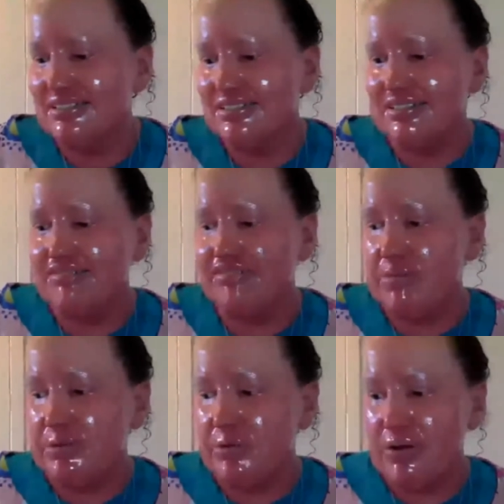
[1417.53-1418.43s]

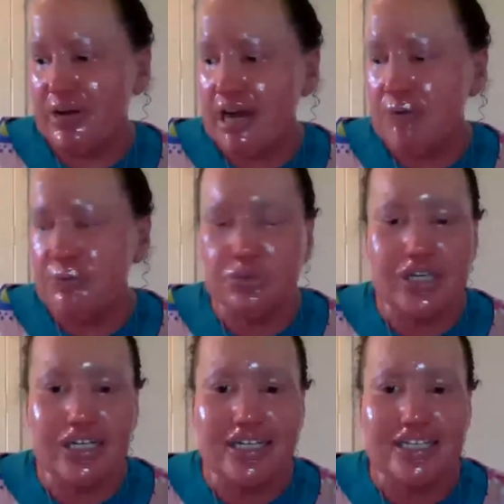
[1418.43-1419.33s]
February. I'm
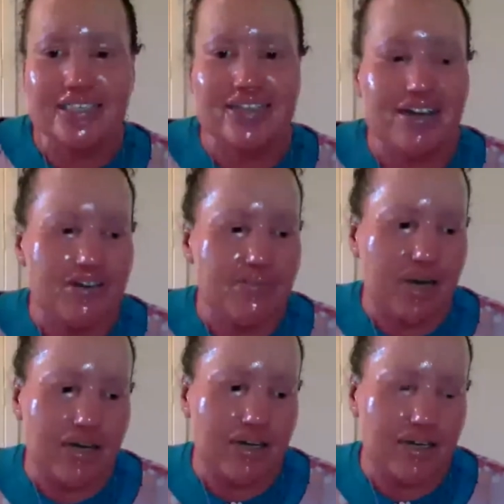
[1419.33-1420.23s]
really excited
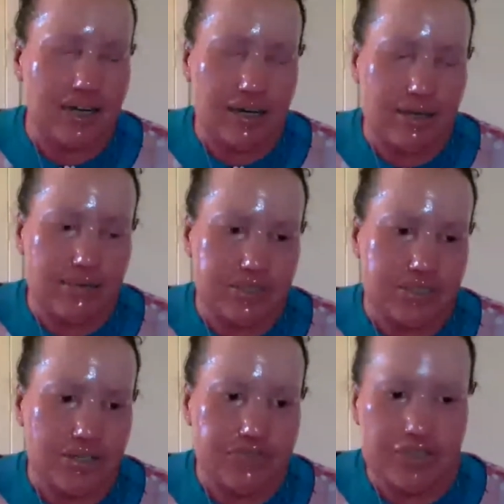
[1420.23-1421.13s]
about it. So
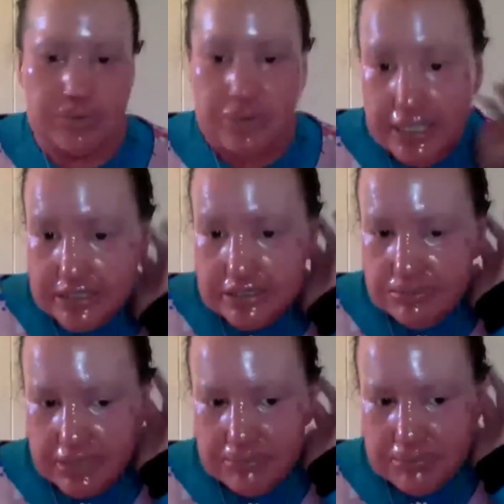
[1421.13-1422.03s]
hopefully we'll get some
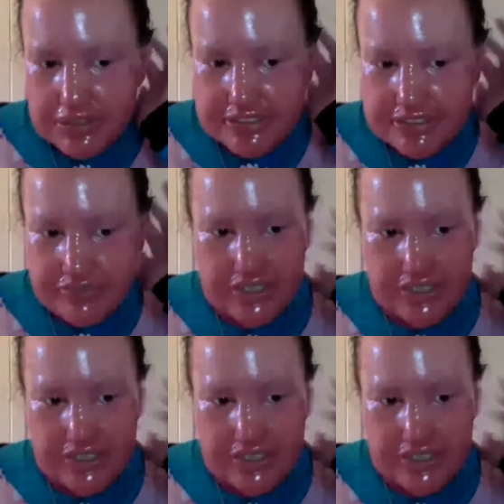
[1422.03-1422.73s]
in-person events.